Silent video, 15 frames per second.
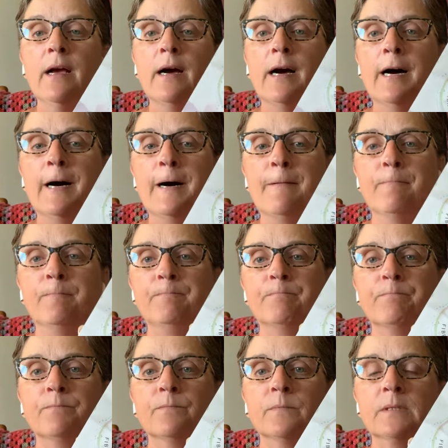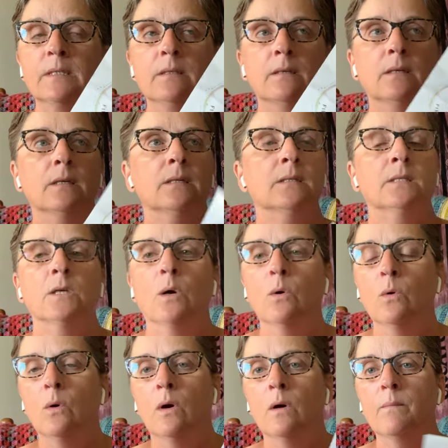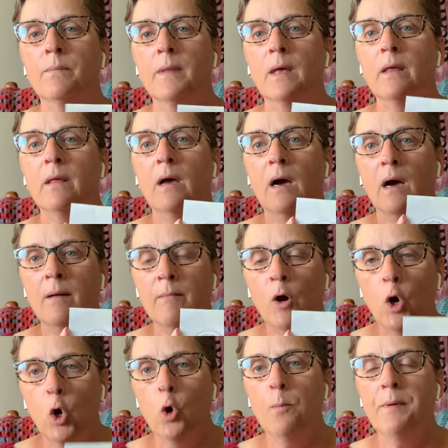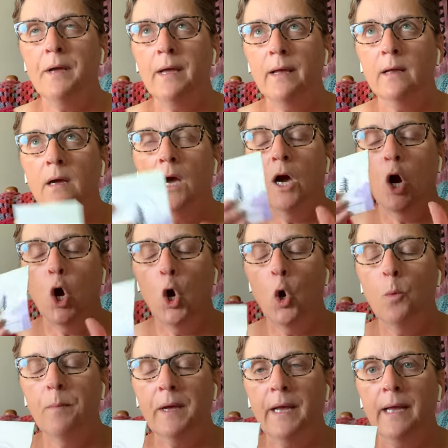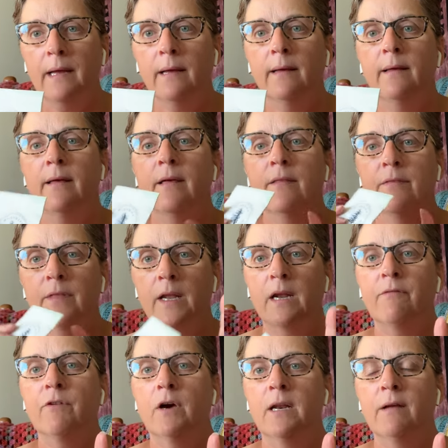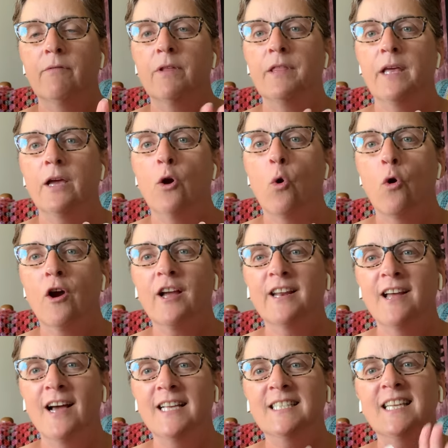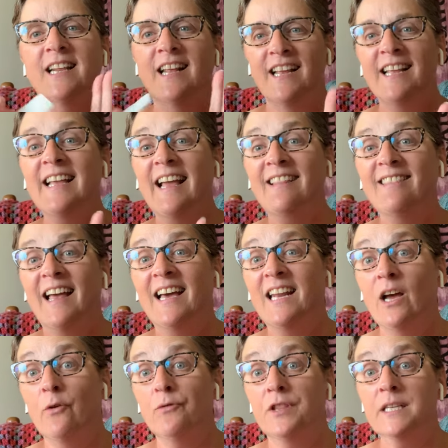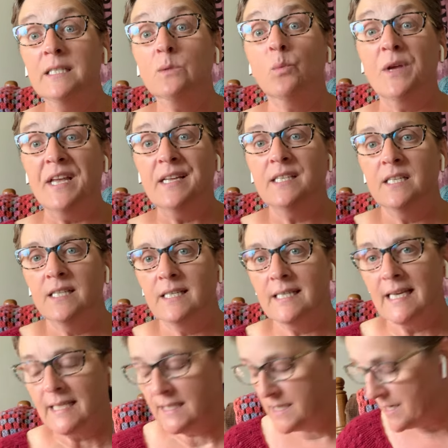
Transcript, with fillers: Um, so I'm hoping, hoping that I've got everything organized and I can get that out this week to the test